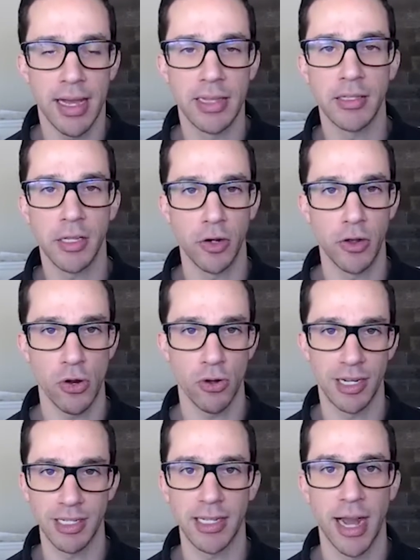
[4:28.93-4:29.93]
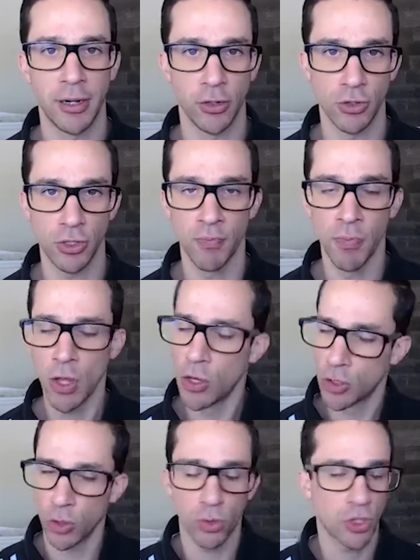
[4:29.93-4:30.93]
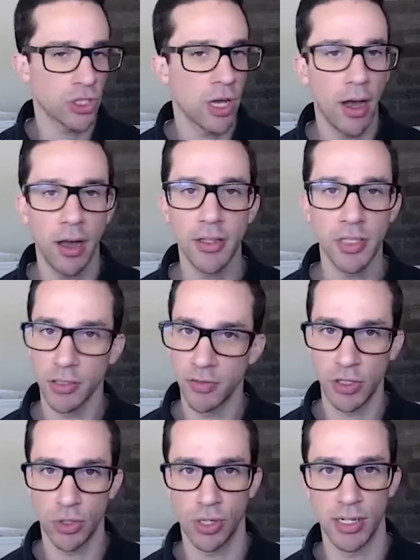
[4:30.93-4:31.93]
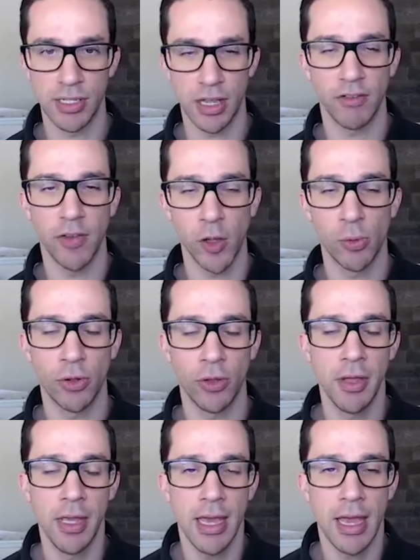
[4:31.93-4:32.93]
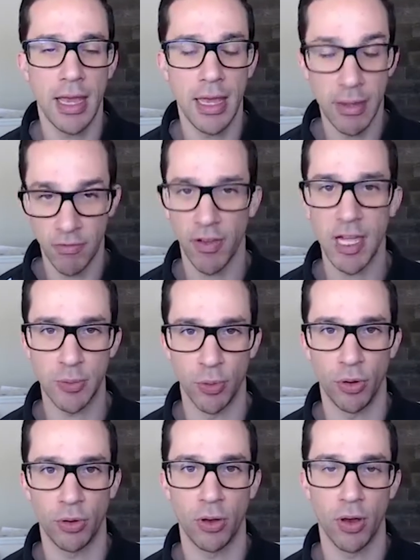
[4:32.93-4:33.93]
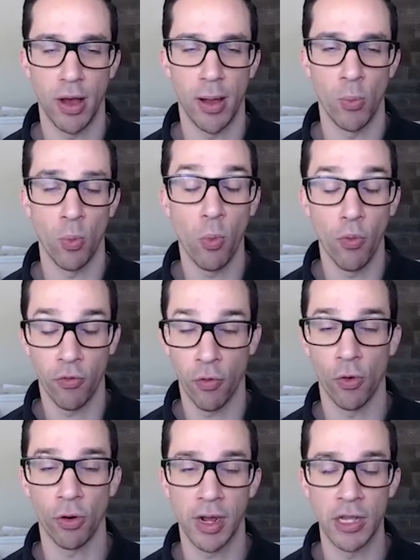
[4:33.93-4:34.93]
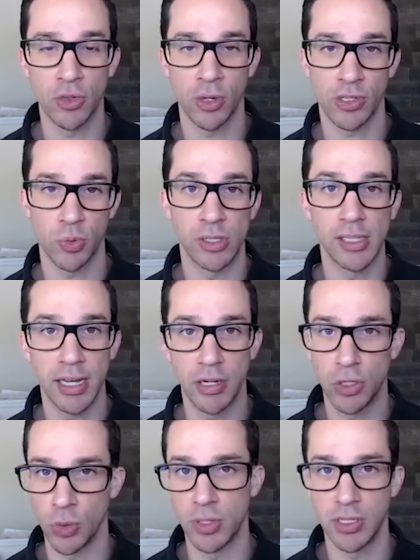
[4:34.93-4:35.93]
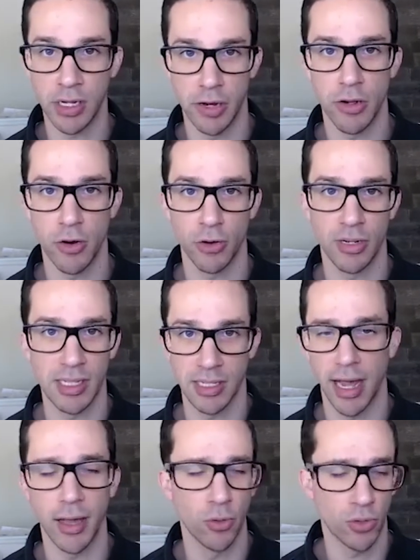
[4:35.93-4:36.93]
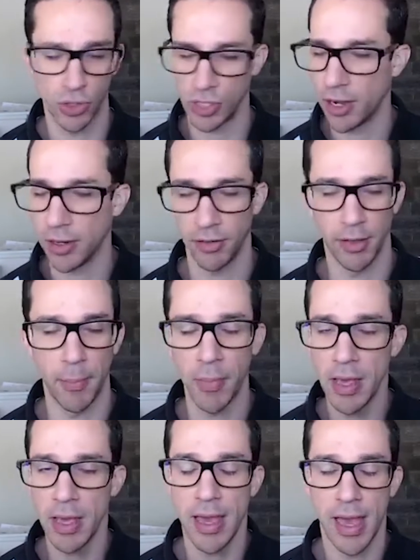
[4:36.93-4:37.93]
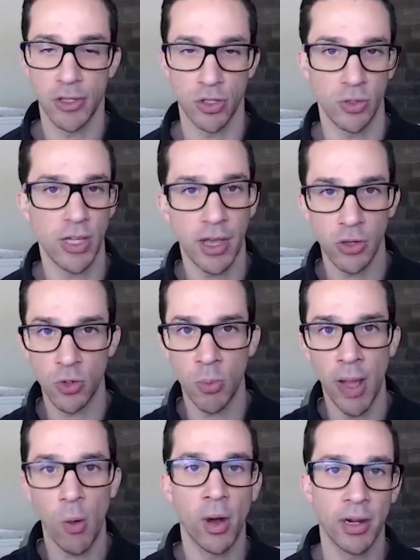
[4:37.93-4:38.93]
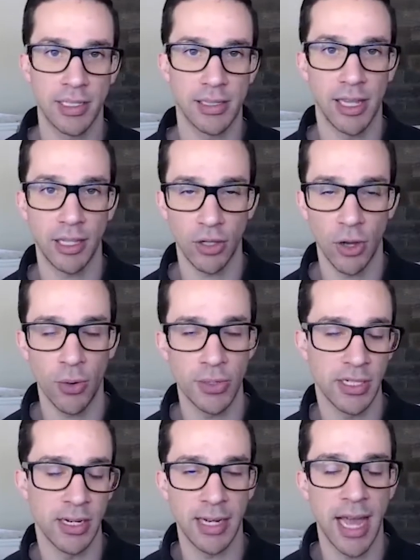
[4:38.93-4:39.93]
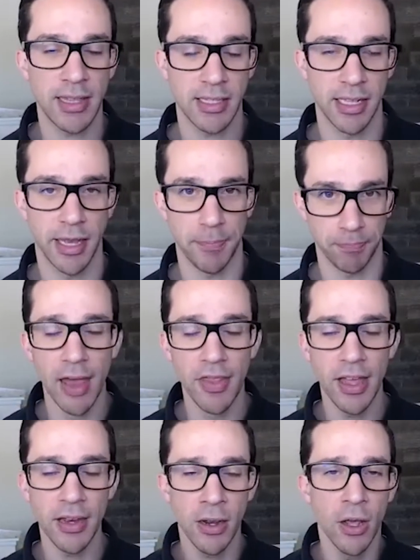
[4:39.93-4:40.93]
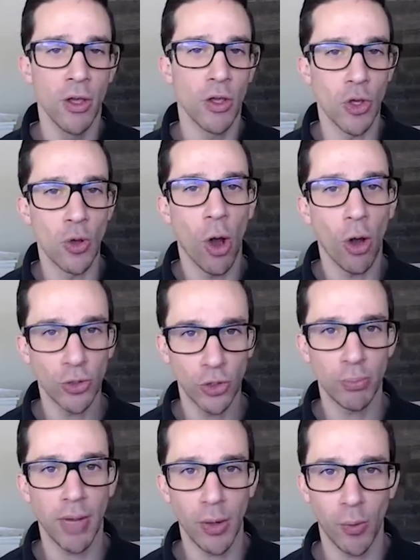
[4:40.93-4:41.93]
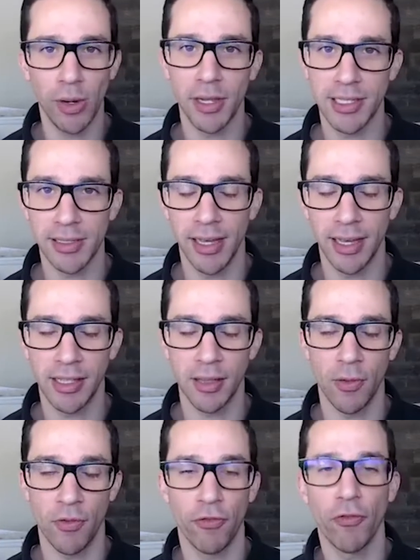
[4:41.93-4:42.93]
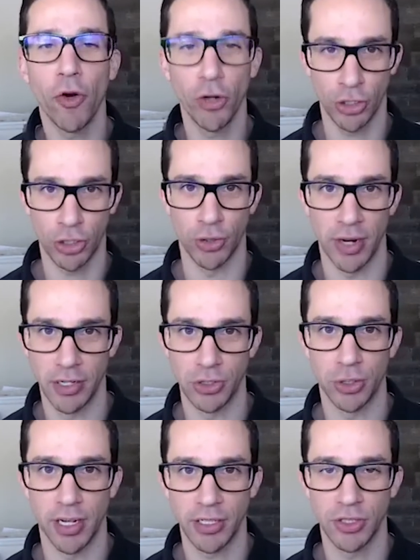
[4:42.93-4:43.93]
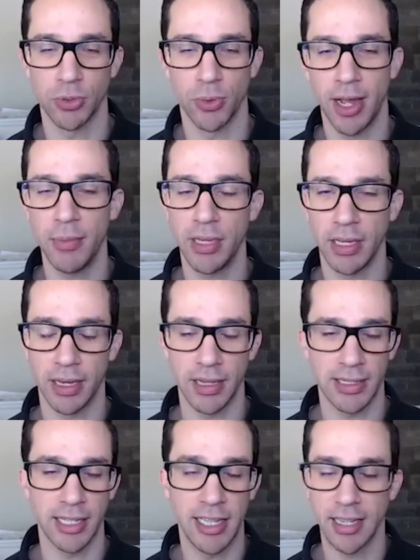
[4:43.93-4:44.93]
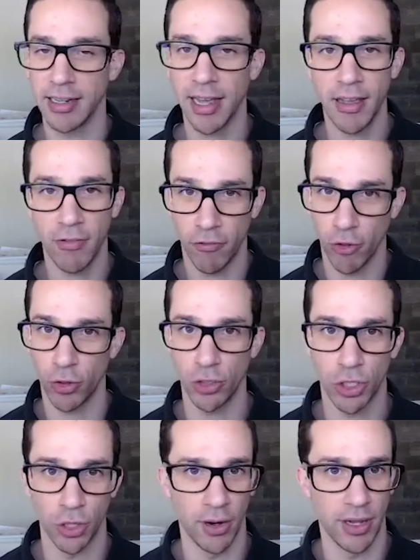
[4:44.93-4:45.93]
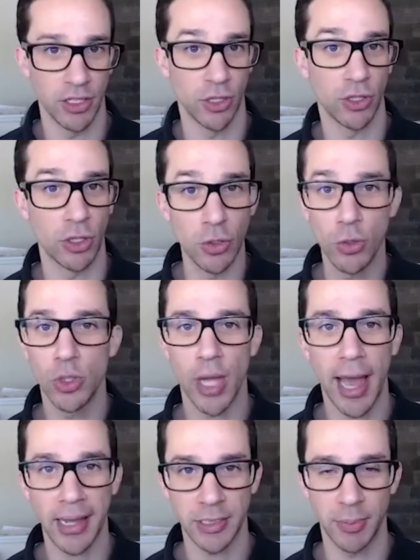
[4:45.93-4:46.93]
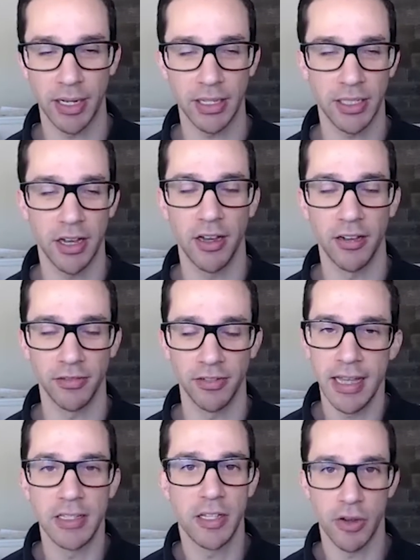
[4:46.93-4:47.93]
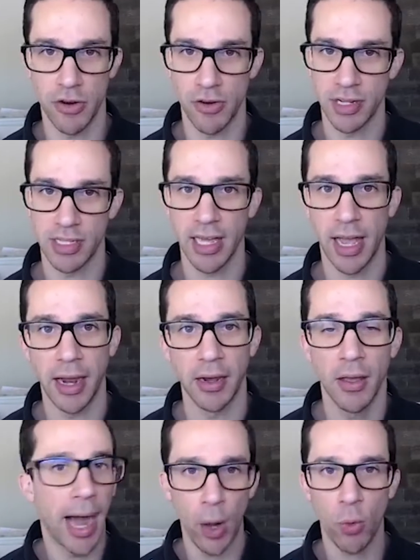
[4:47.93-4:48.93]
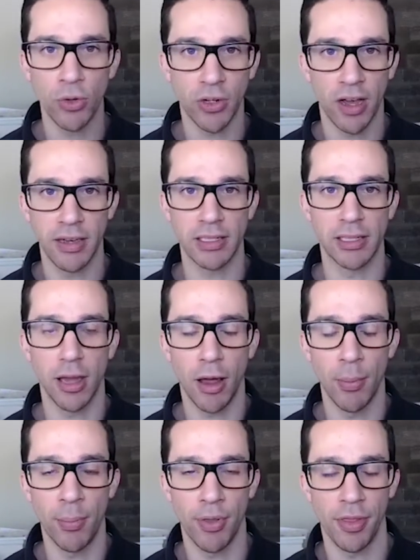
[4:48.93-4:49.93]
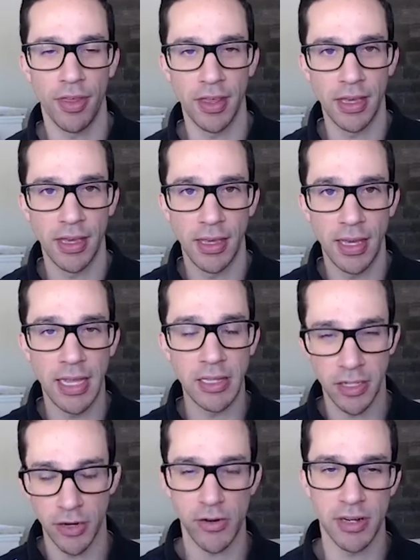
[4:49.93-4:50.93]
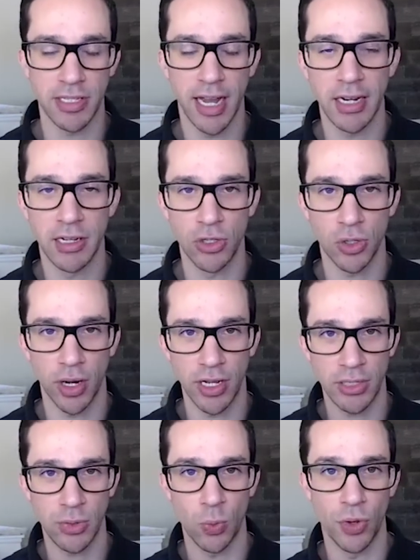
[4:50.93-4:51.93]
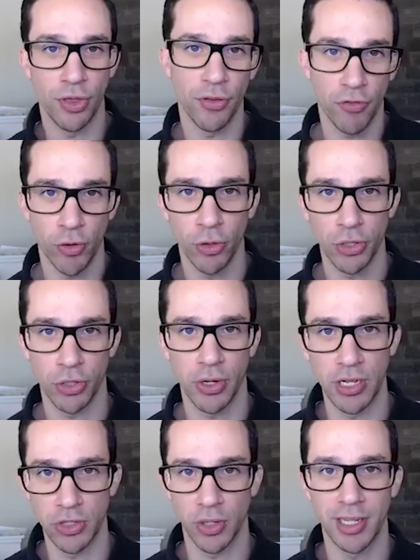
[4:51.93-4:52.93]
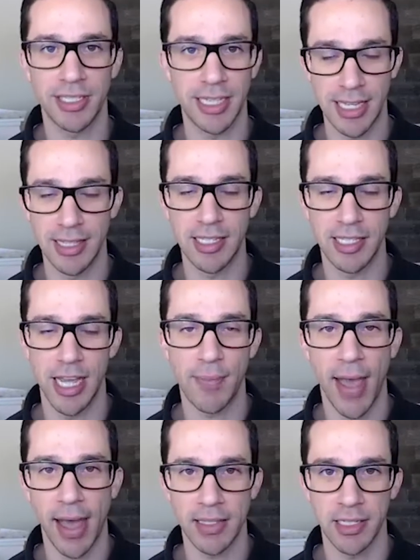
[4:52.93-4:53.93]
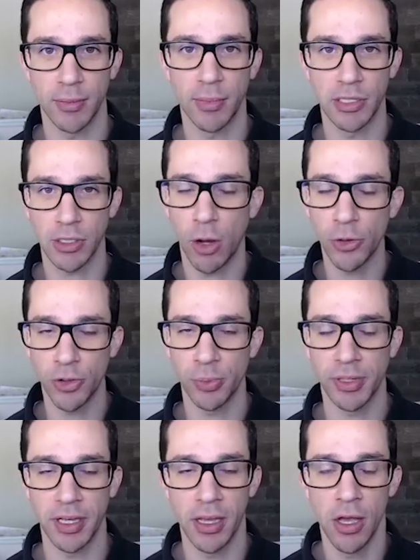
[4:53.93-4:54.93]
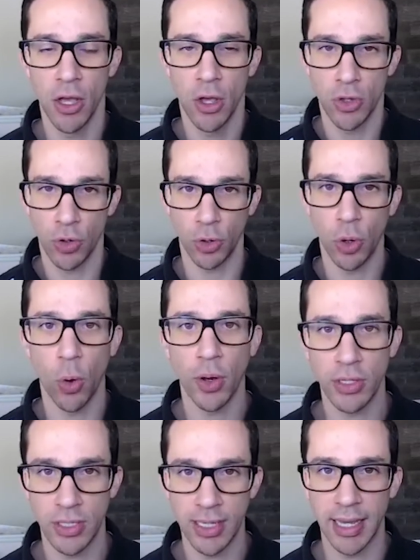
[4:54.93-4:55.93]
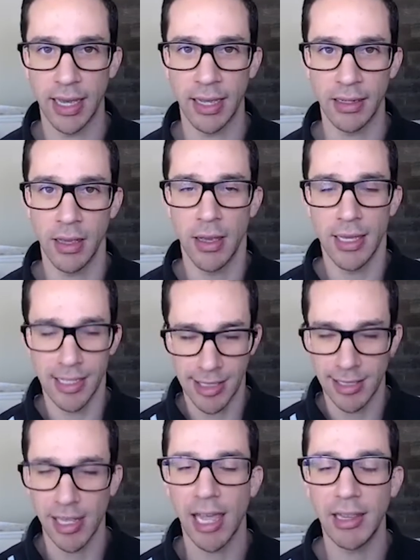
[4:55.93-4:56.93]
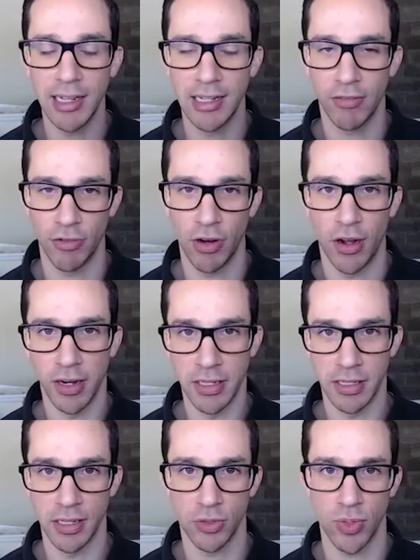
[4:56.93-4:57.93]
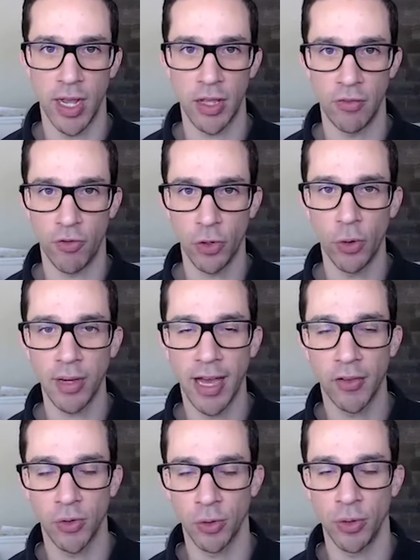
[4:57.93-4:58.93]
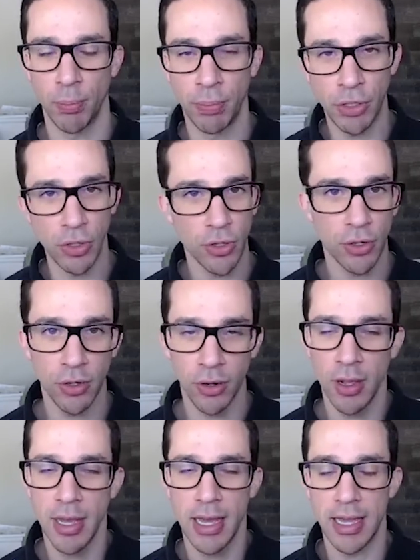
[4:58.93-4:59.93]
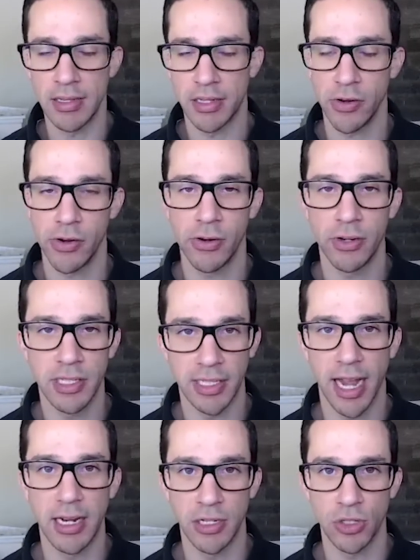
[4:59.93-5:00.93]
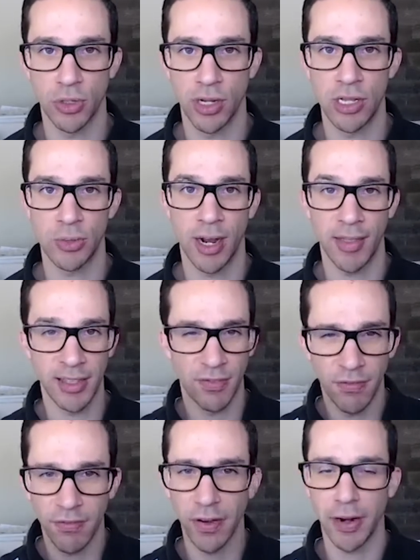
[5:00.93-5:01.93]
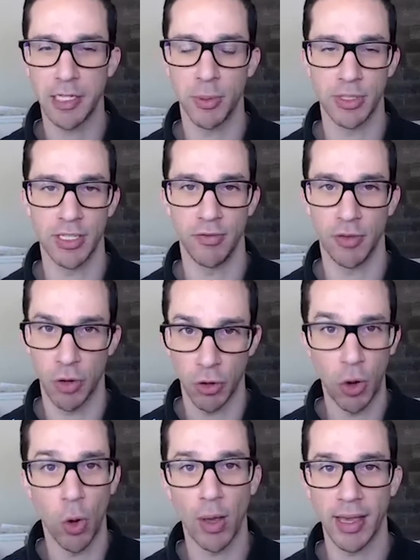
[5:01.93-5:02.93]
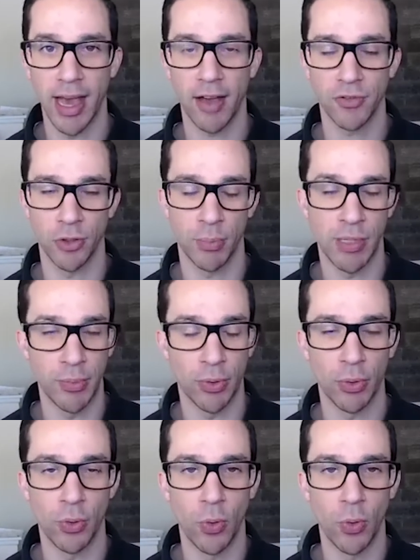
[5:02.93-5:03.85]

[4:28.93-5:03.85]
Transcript: interior designers. So there's tons of interest available in Facebook for interests related to interior design. There's a ton of them. And so yeah, you might want to select those in an ad set, and then You also might want to select furniture interests, right? Because at the end of the day, furniture is a huge aspect of interior design. I would not lump the interior design interests with the furniture interests in the same ad set, because ultimately you're going to get slightly different audiences, right? If you're going after the pure interior design interest, right, that's very specific. You're going after people